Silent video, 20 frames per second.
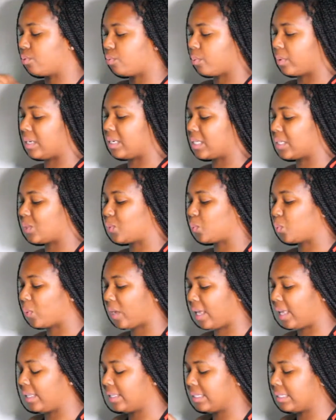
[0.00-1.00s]
when it's
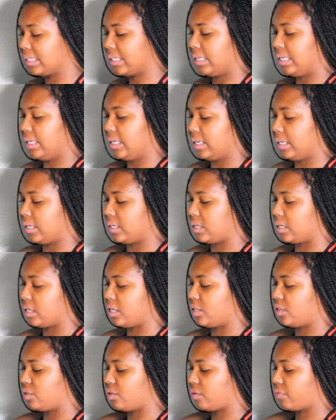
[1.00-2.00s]
wet and
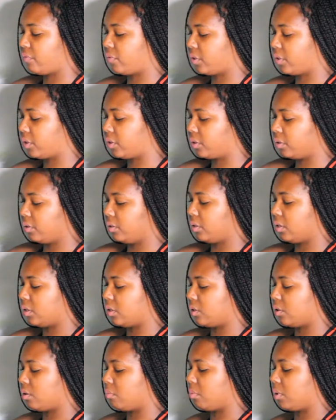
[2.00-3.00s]
easier for her, a
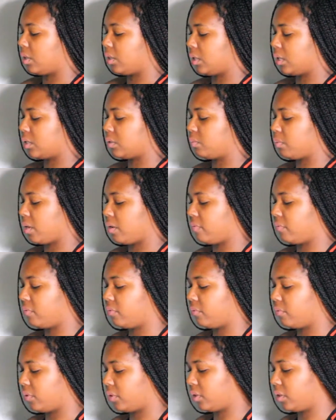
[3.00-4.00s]
little bit less painful
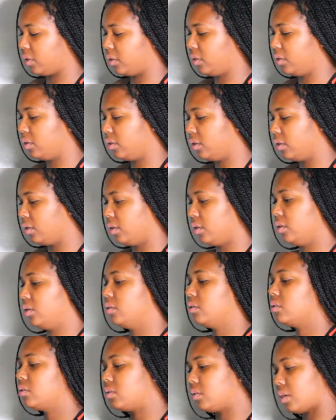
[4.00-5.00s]
for her.
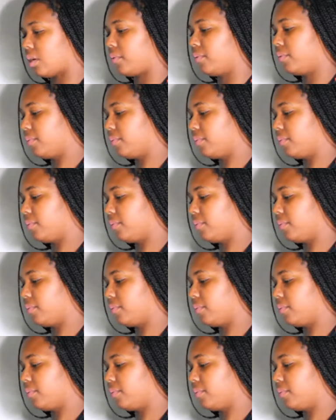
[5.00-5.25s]
So